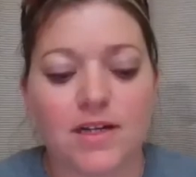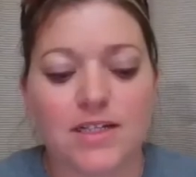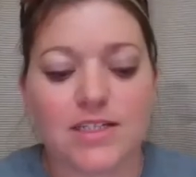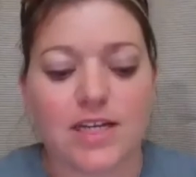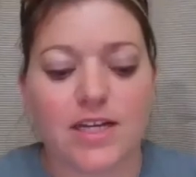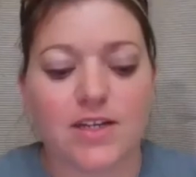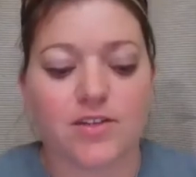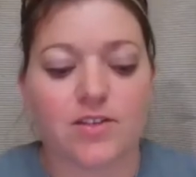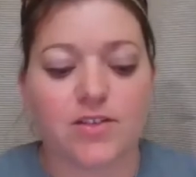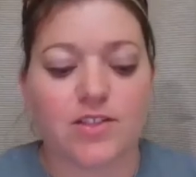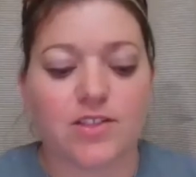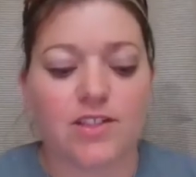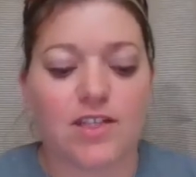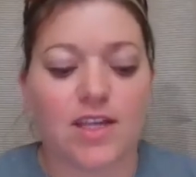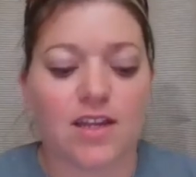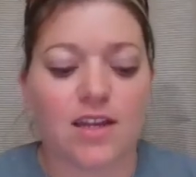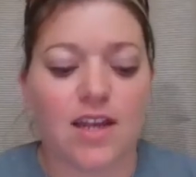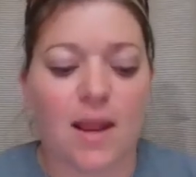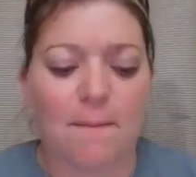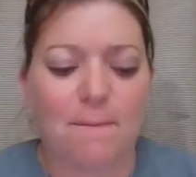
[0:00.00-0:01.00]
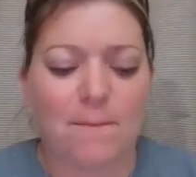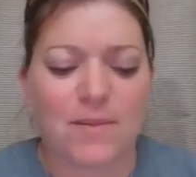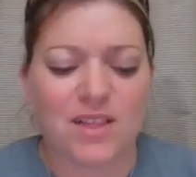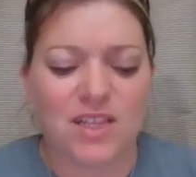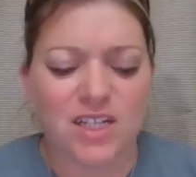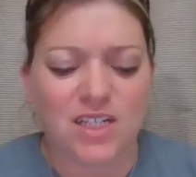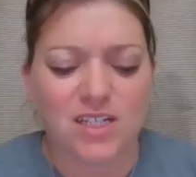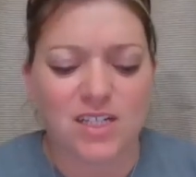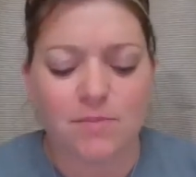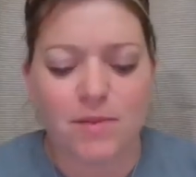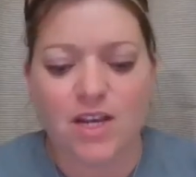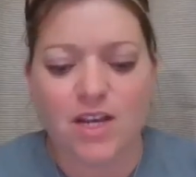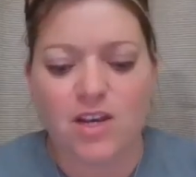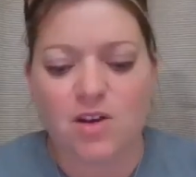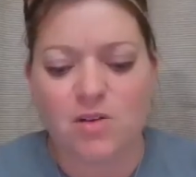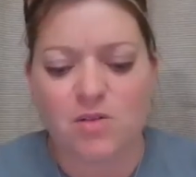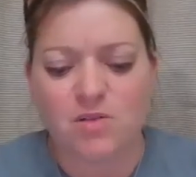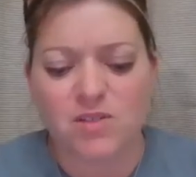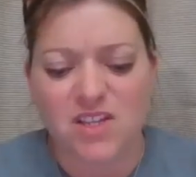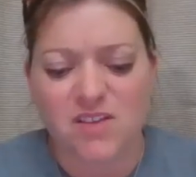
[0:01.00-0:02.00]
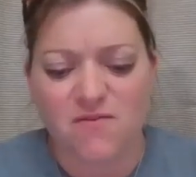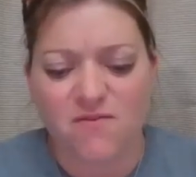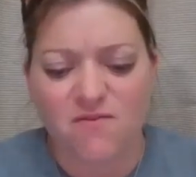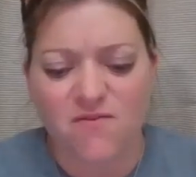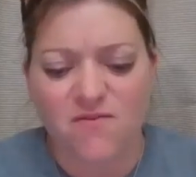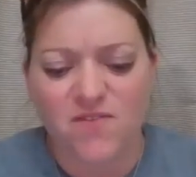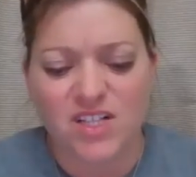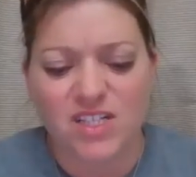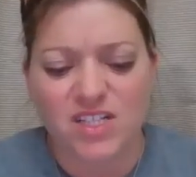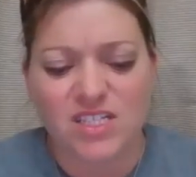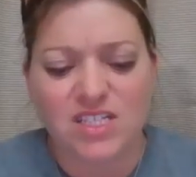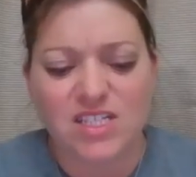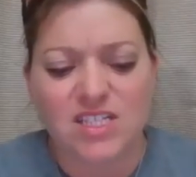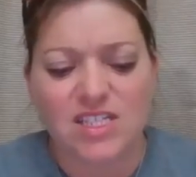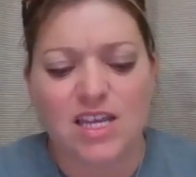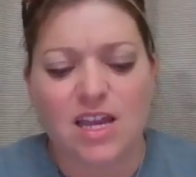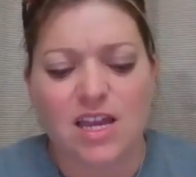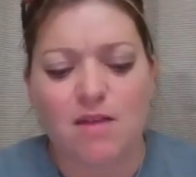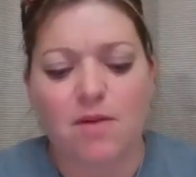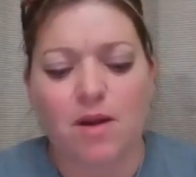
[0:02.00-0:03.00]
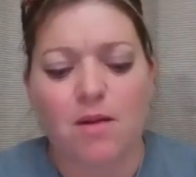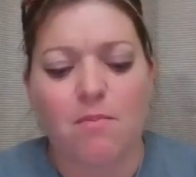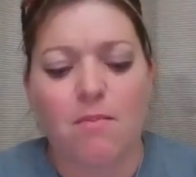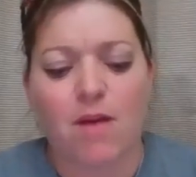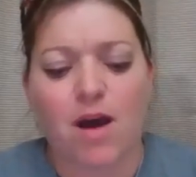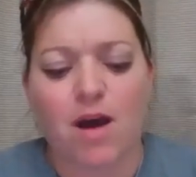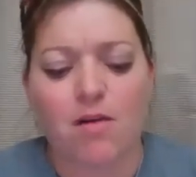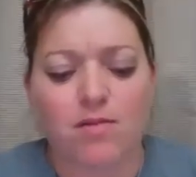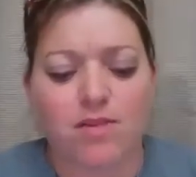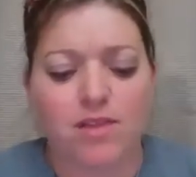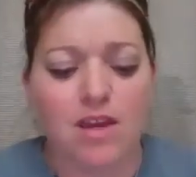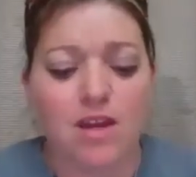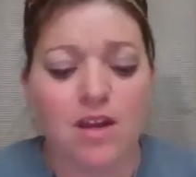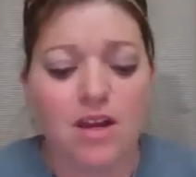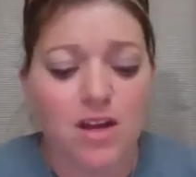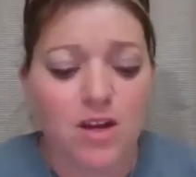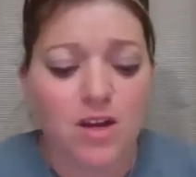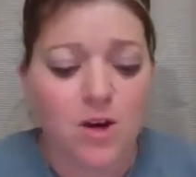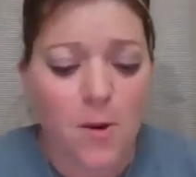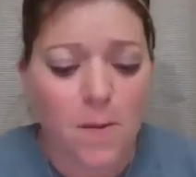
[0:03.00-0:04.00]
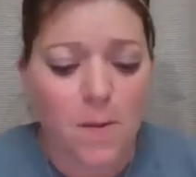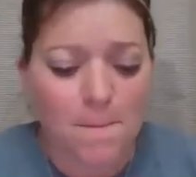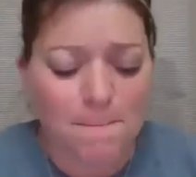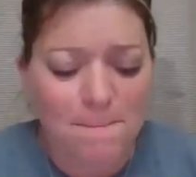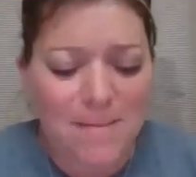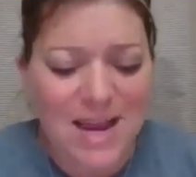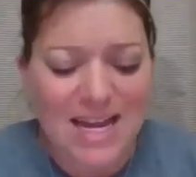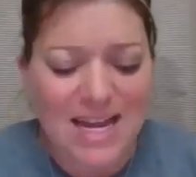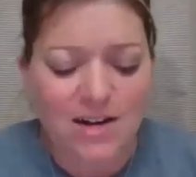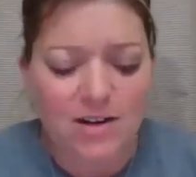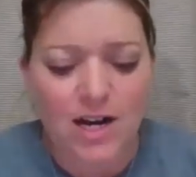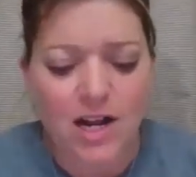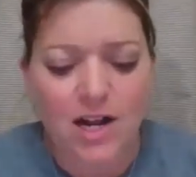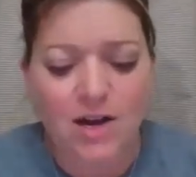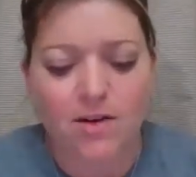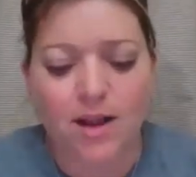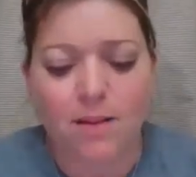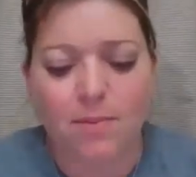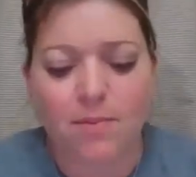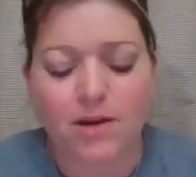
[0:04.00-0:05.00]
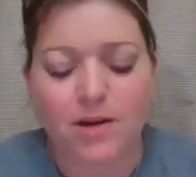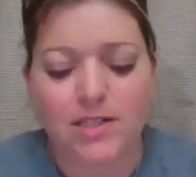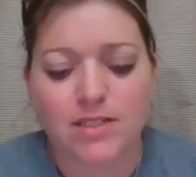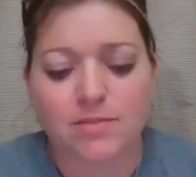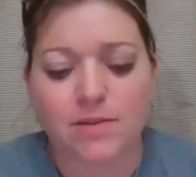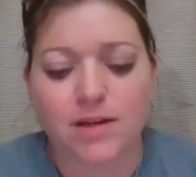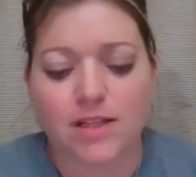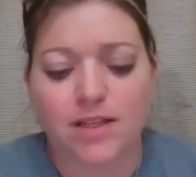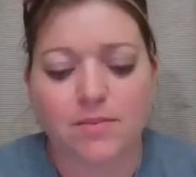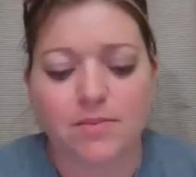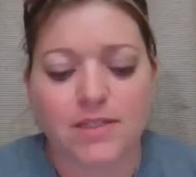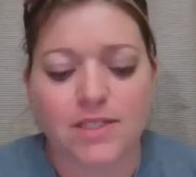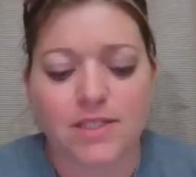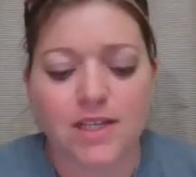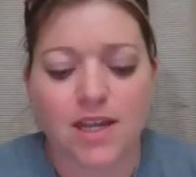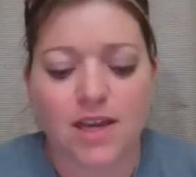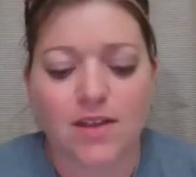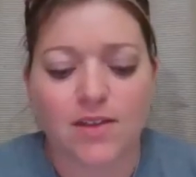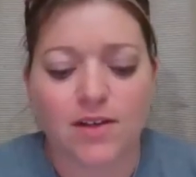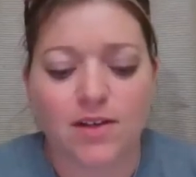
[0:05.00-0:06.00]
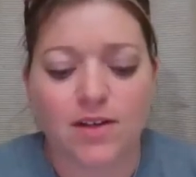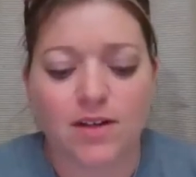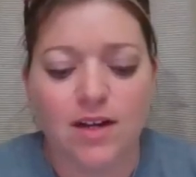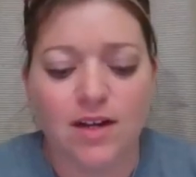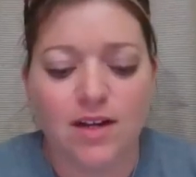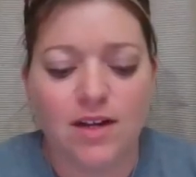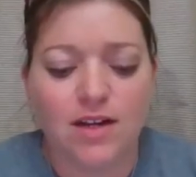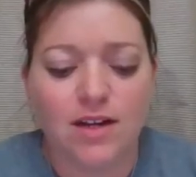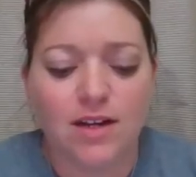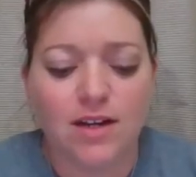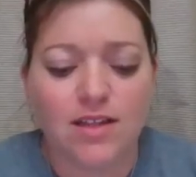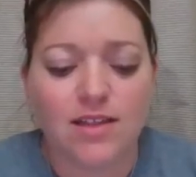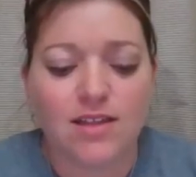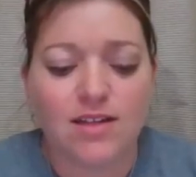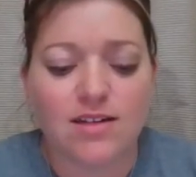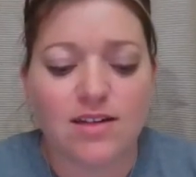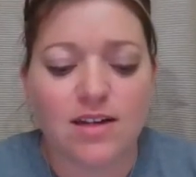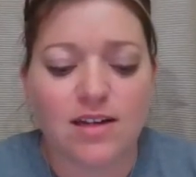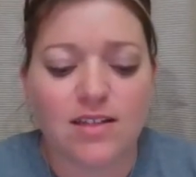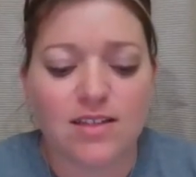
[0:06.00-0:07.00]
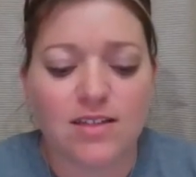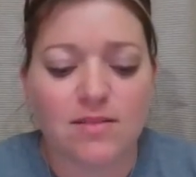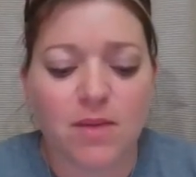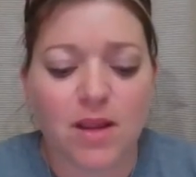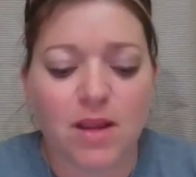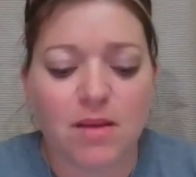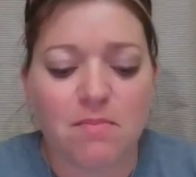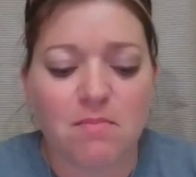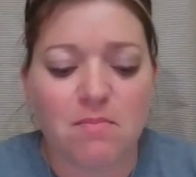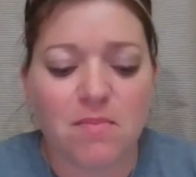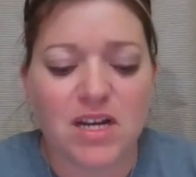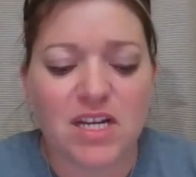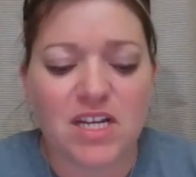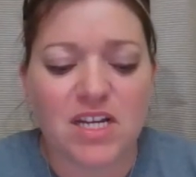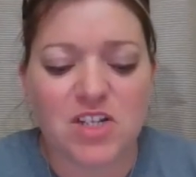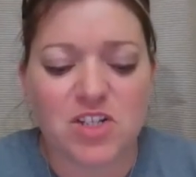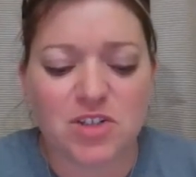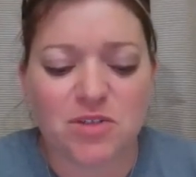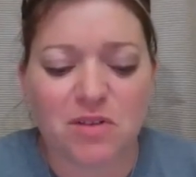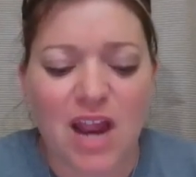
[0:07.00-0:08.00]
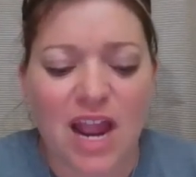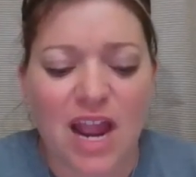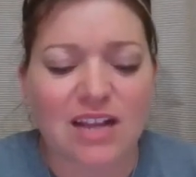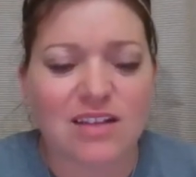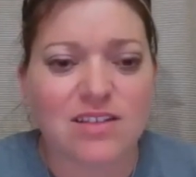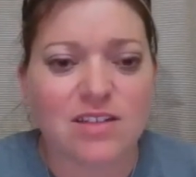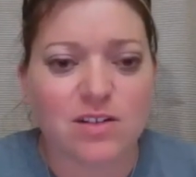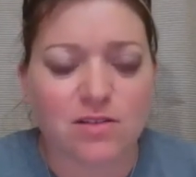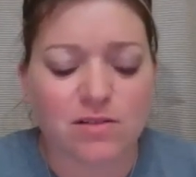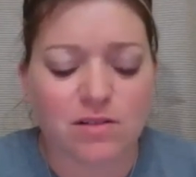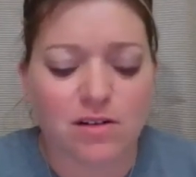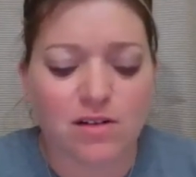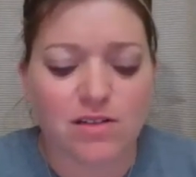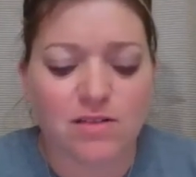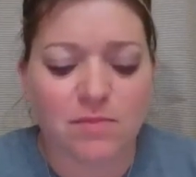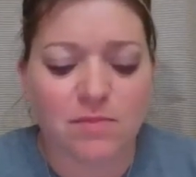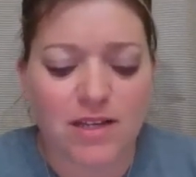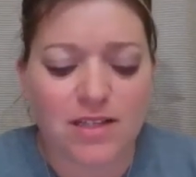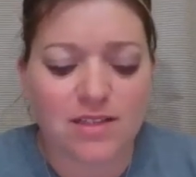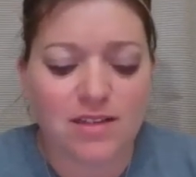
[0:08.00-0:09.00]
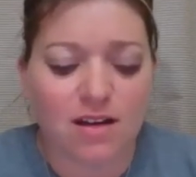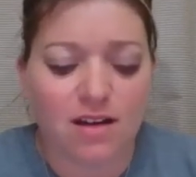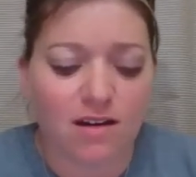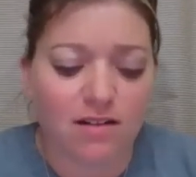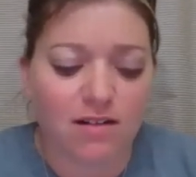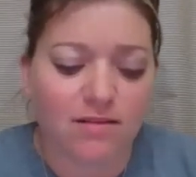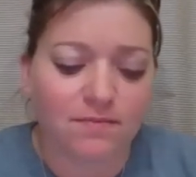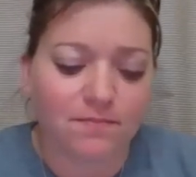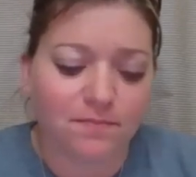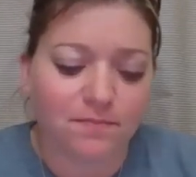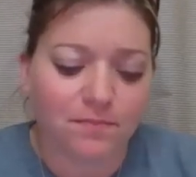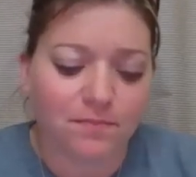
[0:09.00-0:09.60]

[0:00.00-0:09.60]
tender skin. It plugged my nose and filled inside my mouth. No matter how I pressed my lips together, the dust made muddy tracks across my tongue.